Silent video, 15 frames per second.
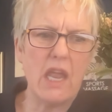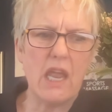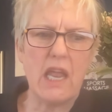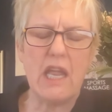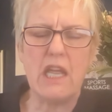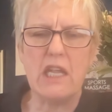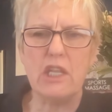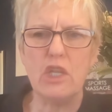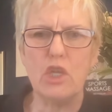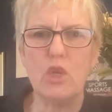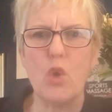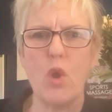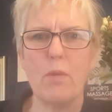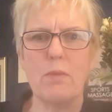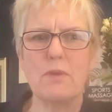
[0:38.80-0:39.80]
in the
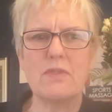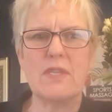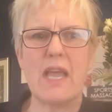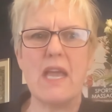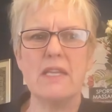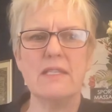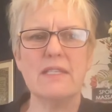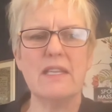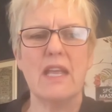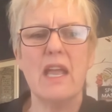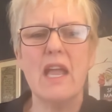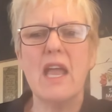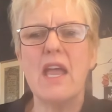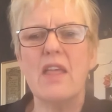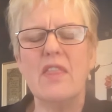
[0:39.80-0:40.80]
normal sense.
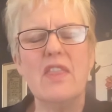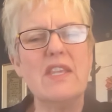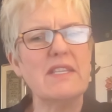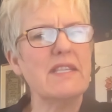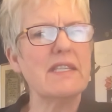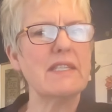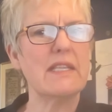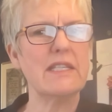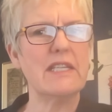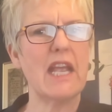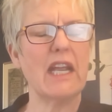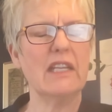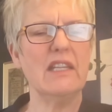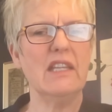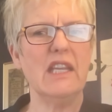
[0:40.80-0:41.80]
This is a
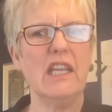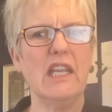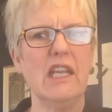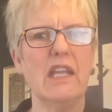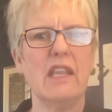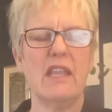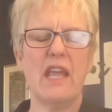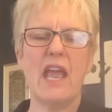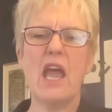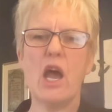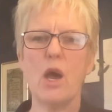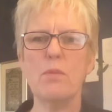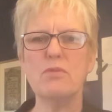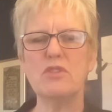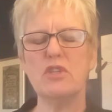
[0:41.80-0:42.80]
technique that
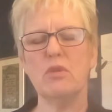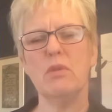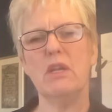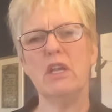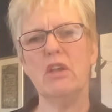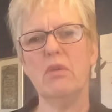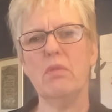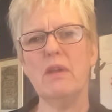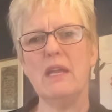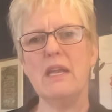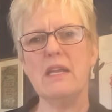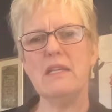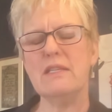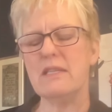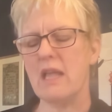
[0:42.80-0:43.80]
helps to
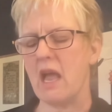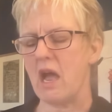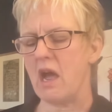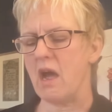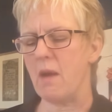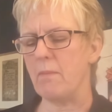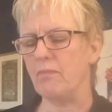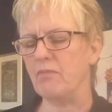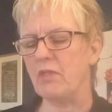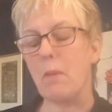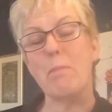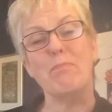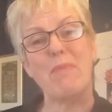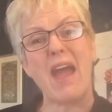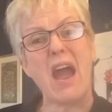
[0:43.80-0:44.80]
increase
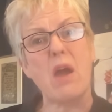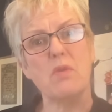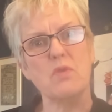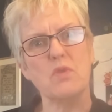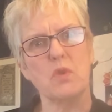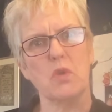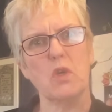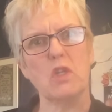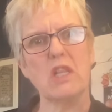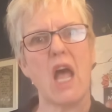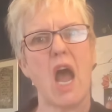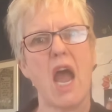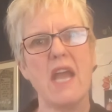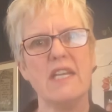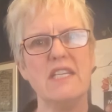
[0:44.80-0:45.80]
the bounce or
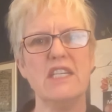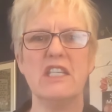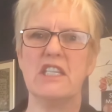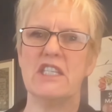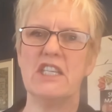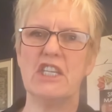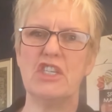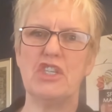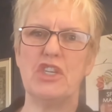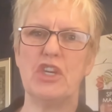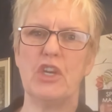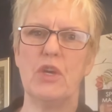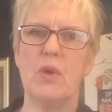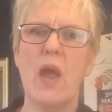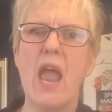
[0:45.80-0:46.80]
glide in a
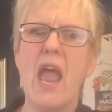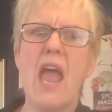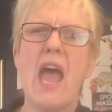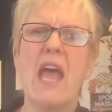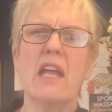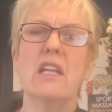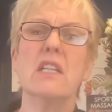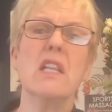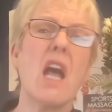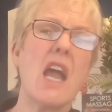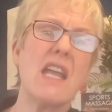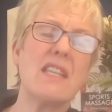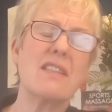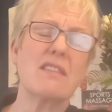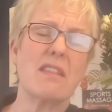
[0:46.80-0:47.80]
tissue, and
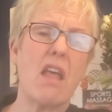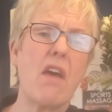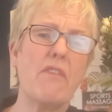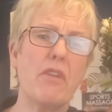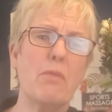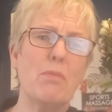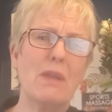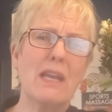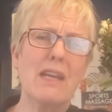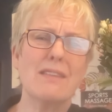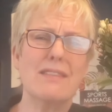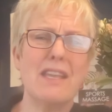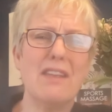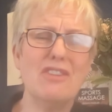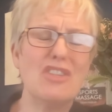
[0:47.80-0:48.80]
clients love it
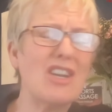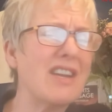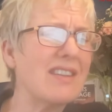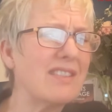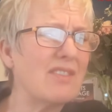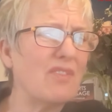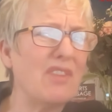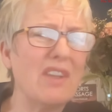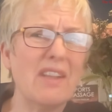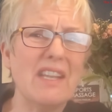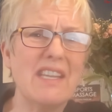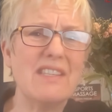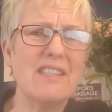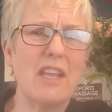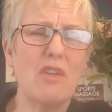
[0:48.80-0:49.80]
because they just
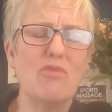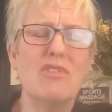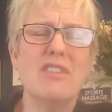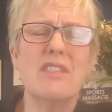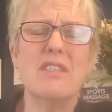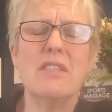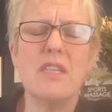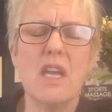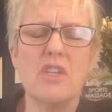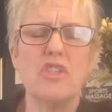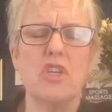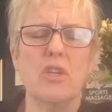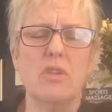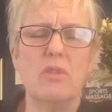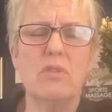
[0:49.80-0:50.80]
feel it's
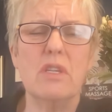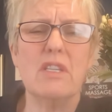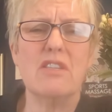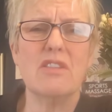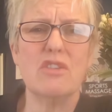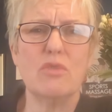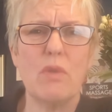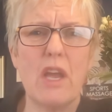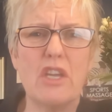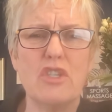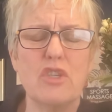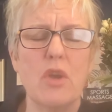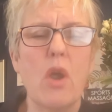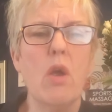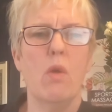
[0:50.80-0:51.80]
such a good
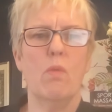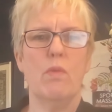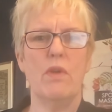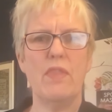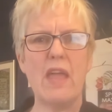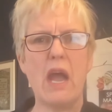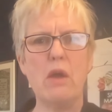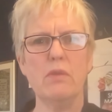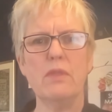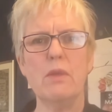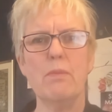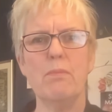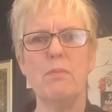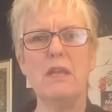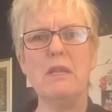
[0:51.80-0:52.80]
stretch without
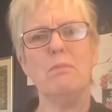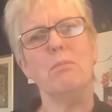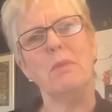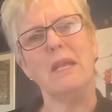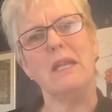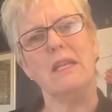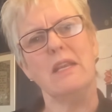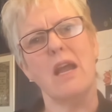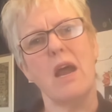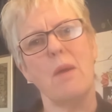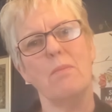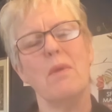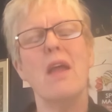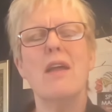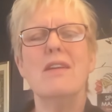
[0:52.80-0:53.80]
them being beaten
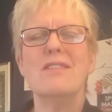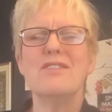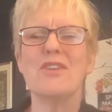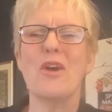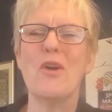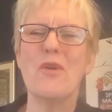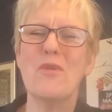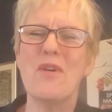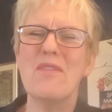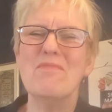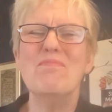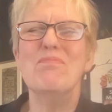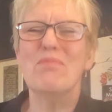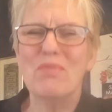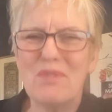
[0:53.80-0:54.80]
up. So
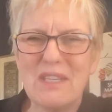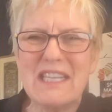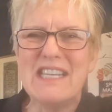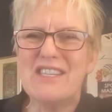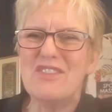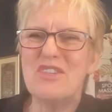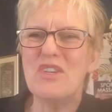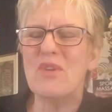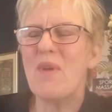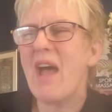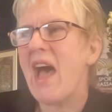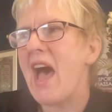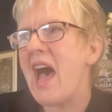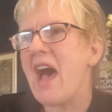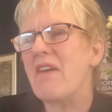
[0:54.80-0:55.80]
please do
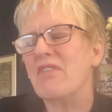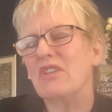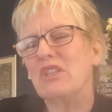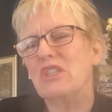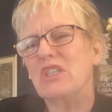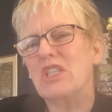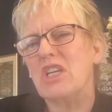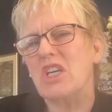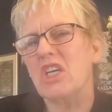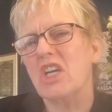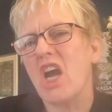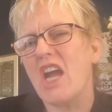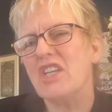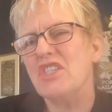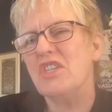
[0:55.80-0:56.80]
have a
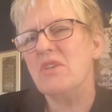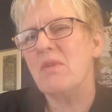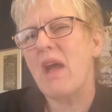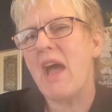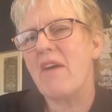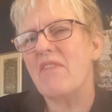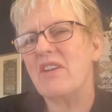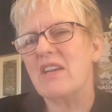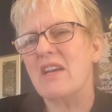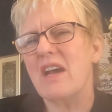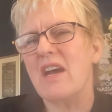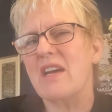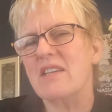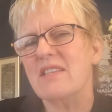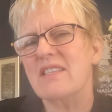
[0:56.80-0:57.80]
look. I do have
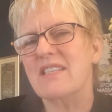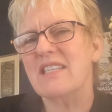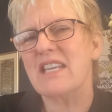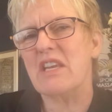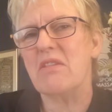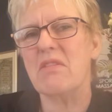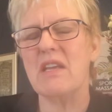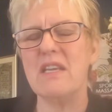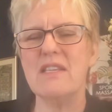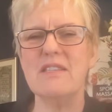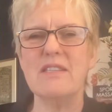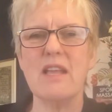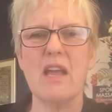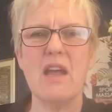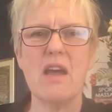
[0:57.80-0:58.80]
a
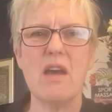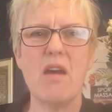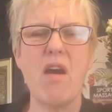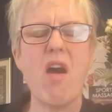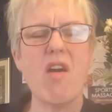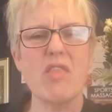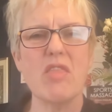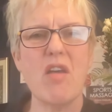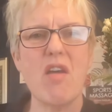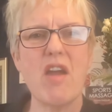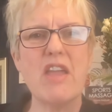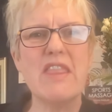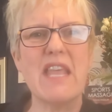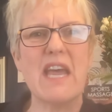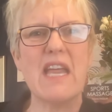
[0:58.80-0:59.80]
series
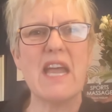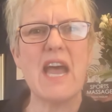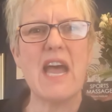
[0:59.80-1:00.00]
online that